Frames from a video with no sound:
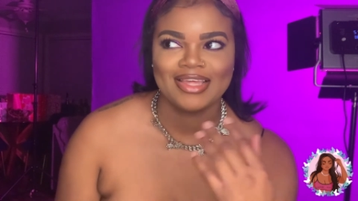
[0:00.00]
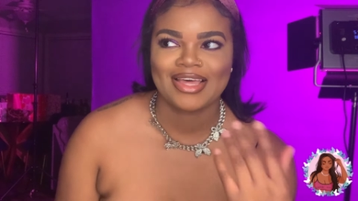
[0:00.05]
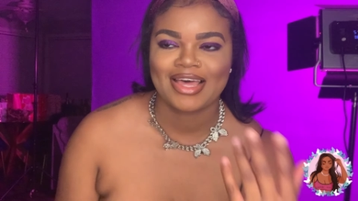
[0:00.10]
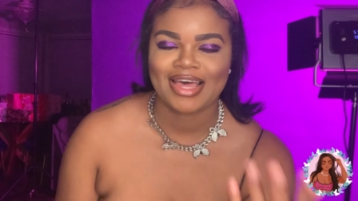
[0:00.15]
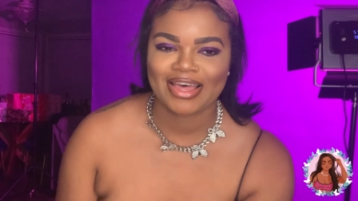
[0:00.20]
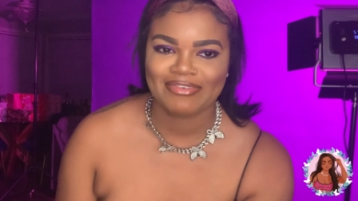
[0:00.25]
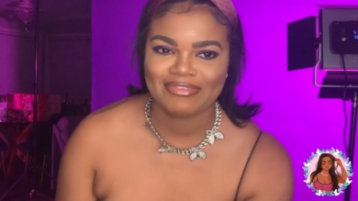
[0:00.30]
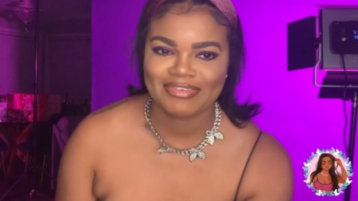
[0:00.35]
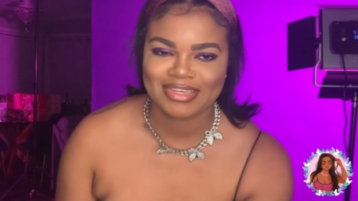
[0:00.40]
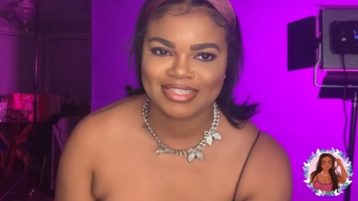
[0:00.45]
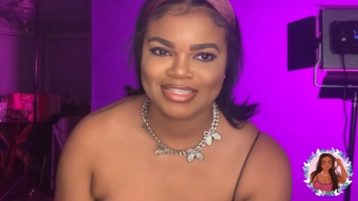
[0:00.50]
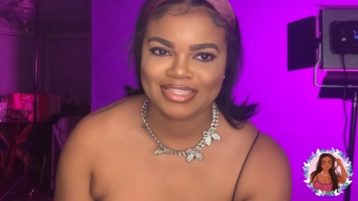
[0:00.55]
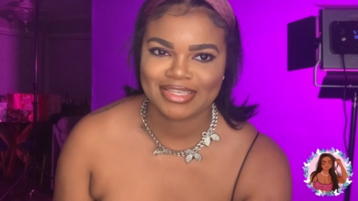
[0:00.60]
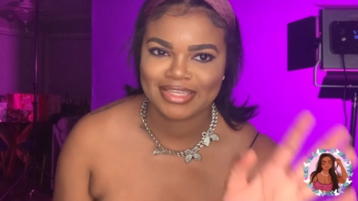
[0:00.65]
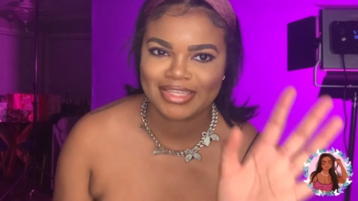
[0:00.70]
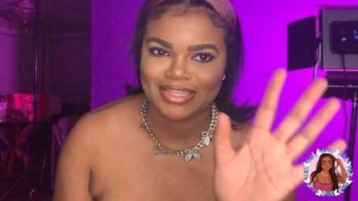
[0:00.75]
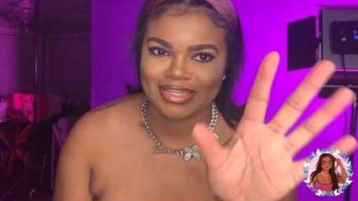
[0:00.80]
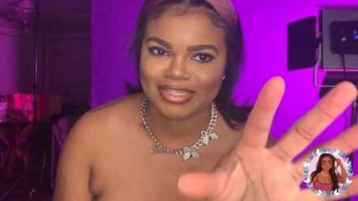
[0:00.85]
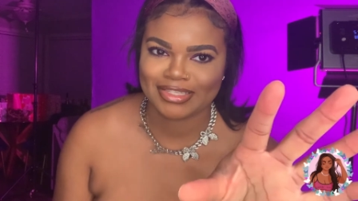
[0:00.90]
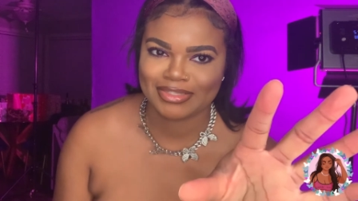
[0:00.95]
obviously
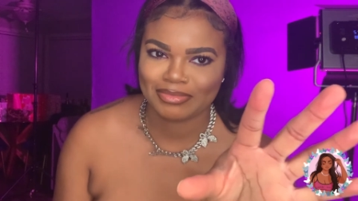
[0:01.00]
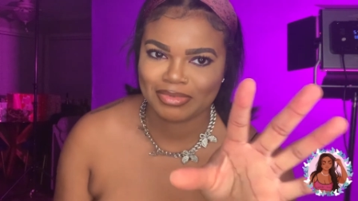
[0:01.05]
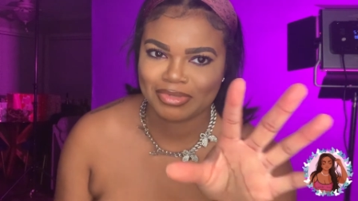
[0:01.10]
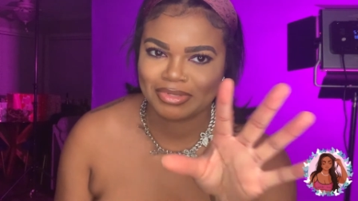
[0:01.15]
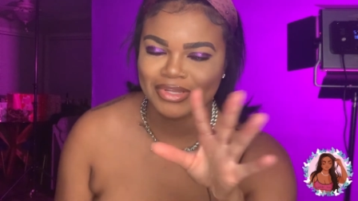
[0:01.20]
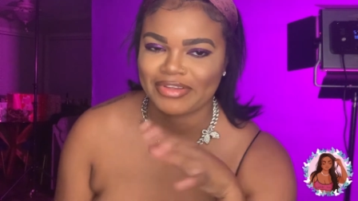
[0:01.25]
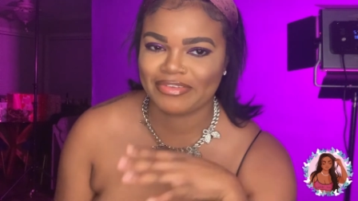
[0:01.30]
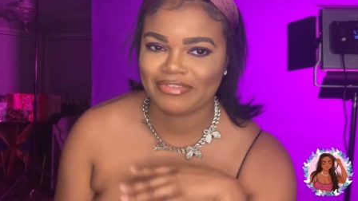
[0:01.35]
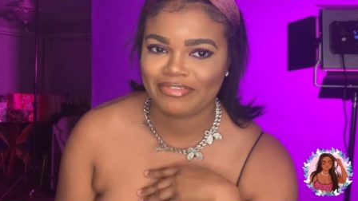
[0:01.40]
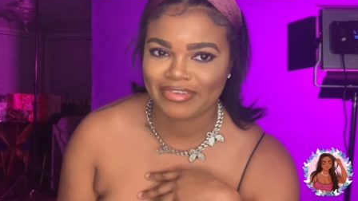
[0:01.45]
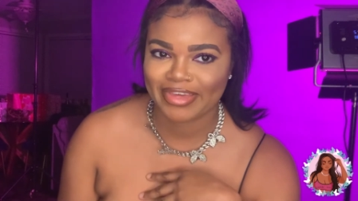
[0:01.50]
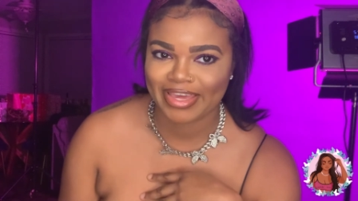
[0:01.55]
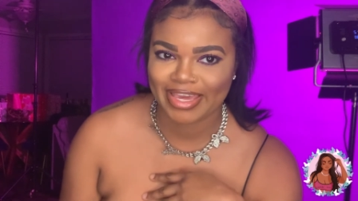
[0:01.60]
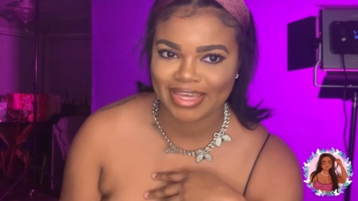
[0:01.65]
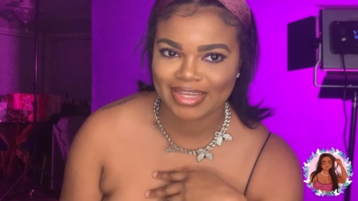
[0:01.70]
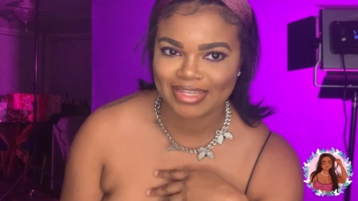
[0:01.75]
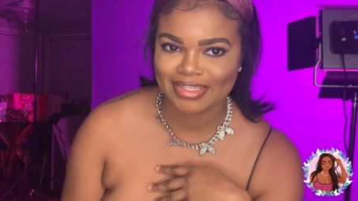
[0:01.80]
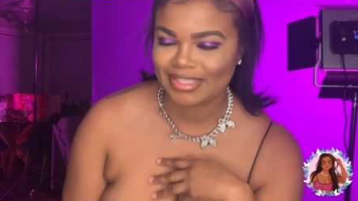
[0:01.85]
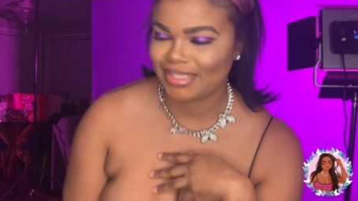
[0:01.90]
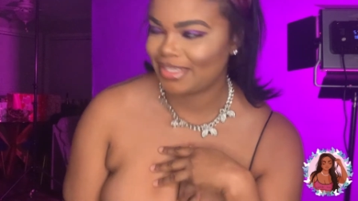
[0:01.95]
this will
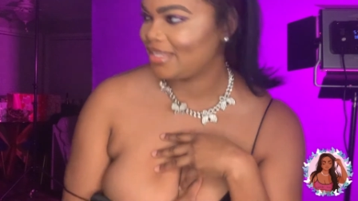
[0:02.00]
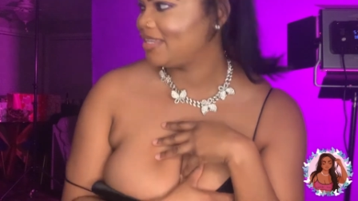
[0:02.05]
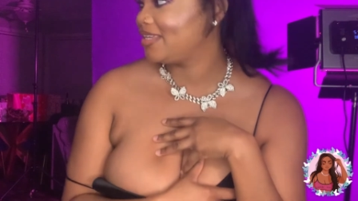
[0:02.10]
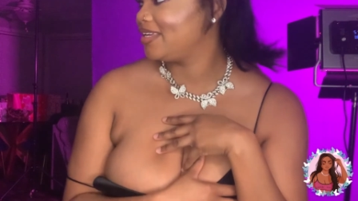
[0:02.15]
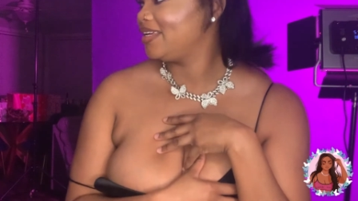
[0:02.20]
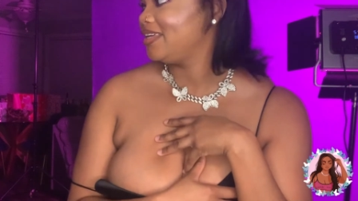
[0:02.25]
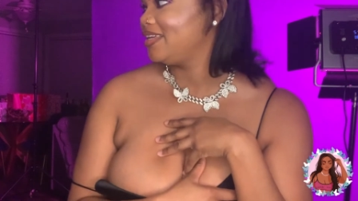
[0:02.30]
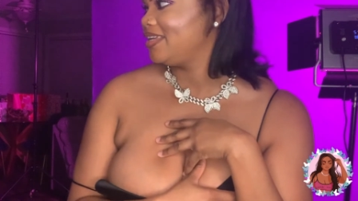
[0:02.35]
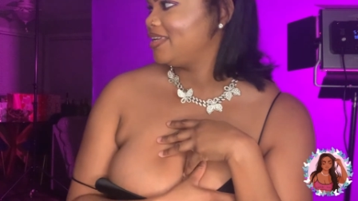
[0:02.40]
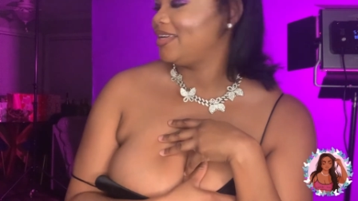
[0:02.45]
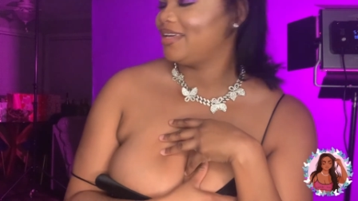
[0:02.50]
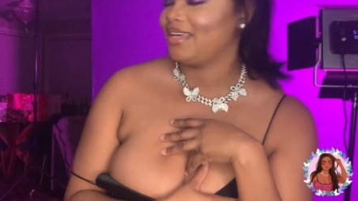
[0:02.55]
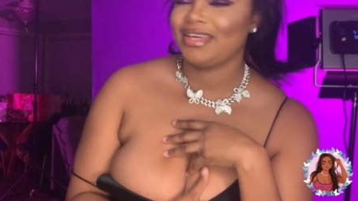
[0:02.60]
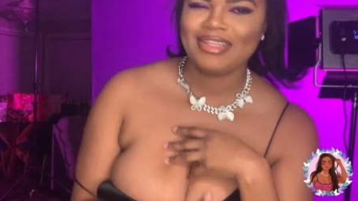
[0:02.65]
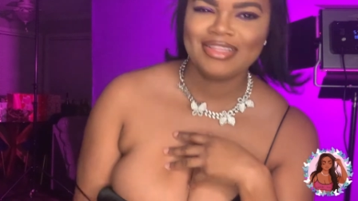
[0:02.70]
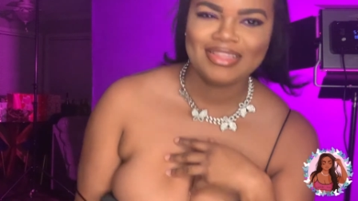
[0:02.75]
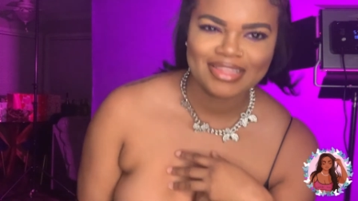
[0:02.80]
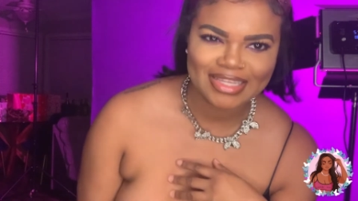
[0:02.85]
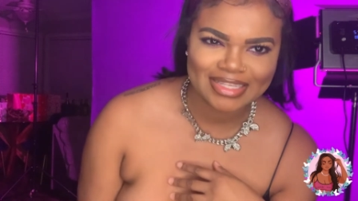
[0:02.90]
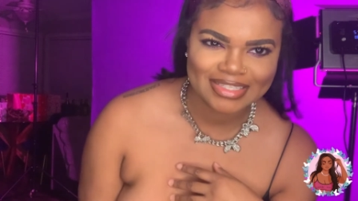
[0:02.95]
affect,
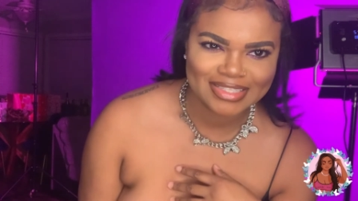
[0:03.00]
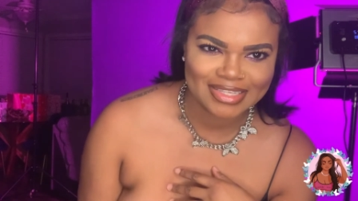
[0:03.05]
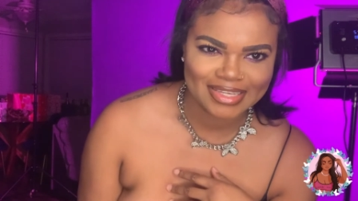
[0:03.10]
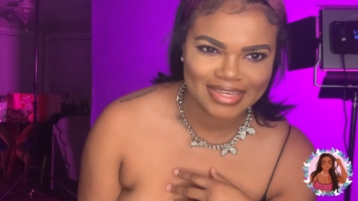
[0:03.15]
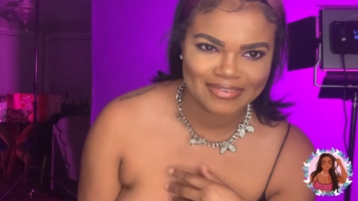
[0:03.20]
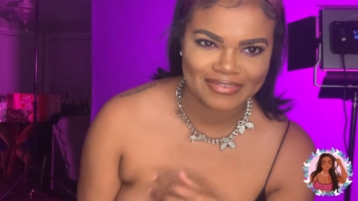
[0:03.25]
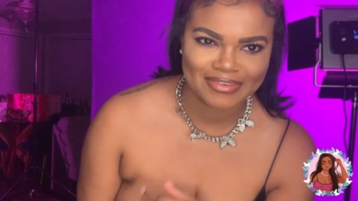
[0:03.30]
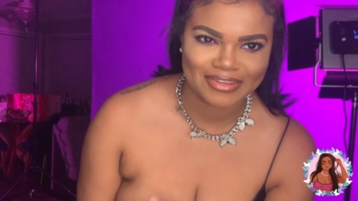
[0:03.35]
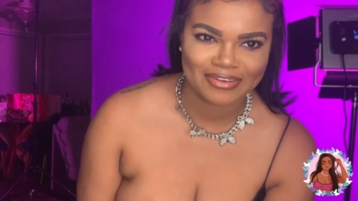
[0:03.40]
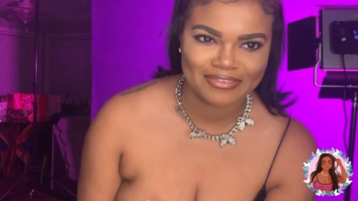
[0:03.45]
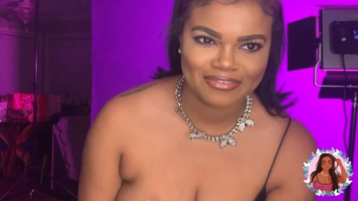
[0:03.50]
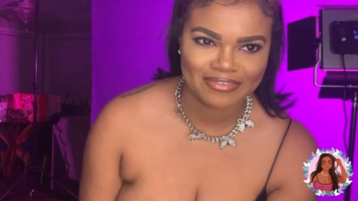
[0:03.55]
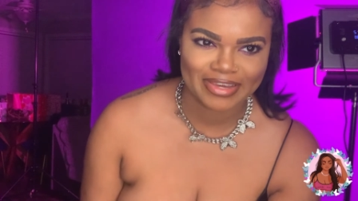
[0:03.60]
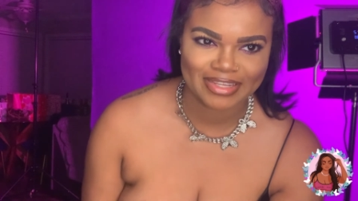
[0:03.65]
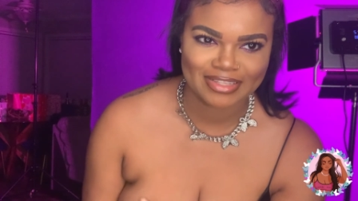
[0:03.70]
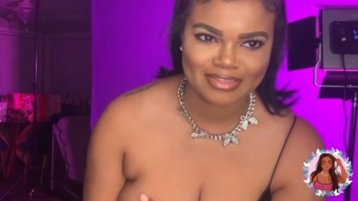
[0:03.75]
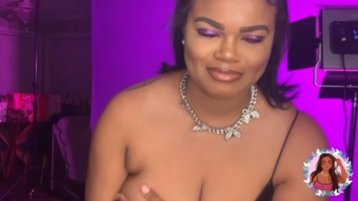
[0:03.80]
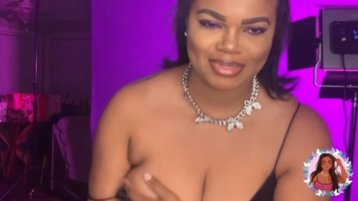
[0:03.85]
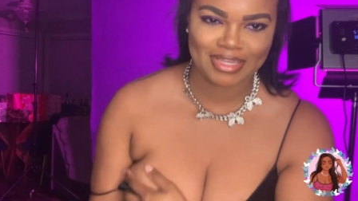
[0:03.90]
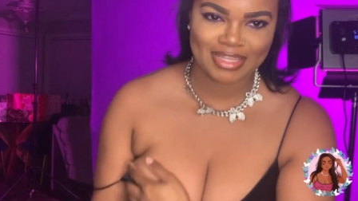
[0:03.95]
let's see if it'll
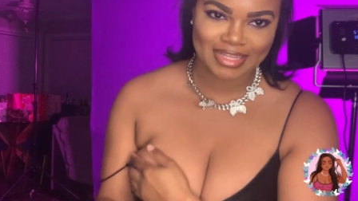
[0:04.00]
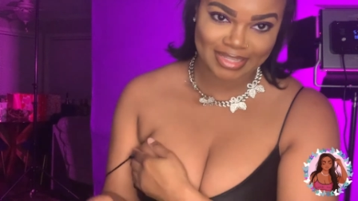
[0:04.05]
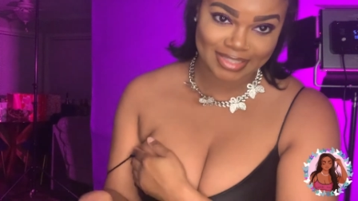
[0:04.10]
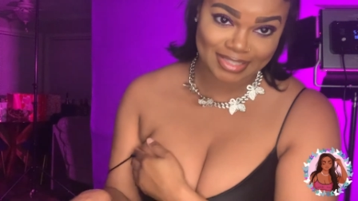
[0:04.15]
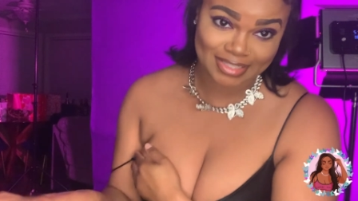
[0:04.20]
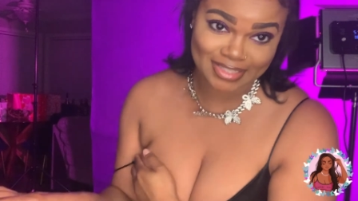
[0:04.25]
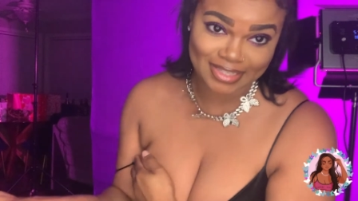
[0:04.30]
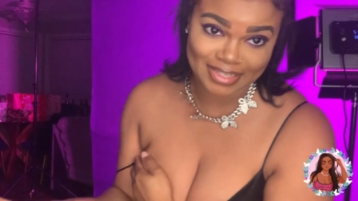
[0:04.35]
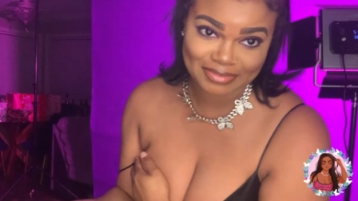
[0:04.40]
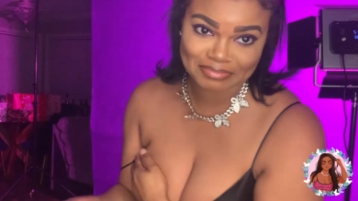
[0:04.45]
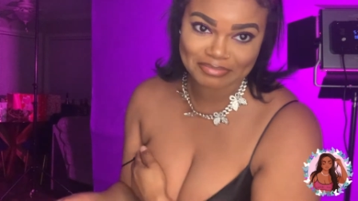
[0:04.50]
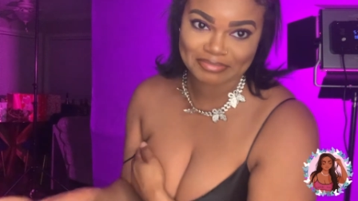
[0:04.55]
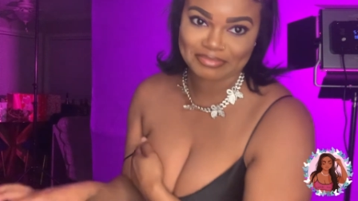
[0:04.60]
affect me, let's see.